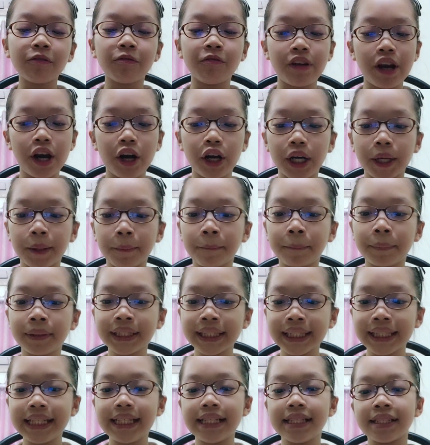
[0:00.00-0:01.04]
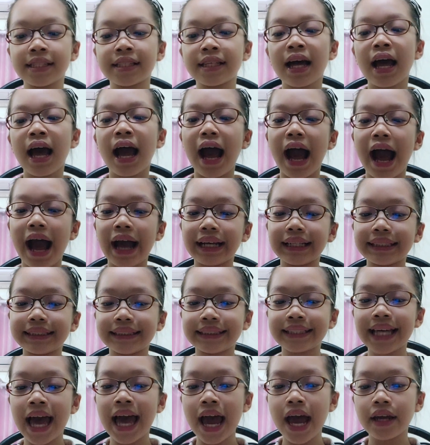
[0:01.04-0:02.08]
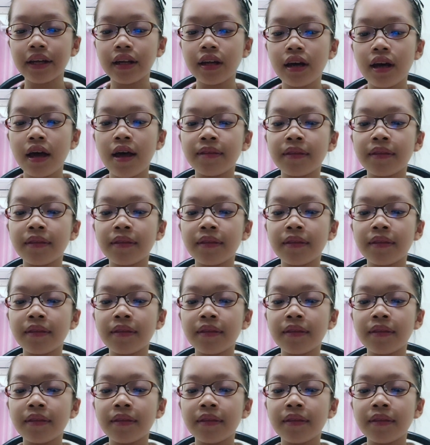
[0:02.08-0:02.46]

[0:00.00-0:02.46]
very pleased, I said.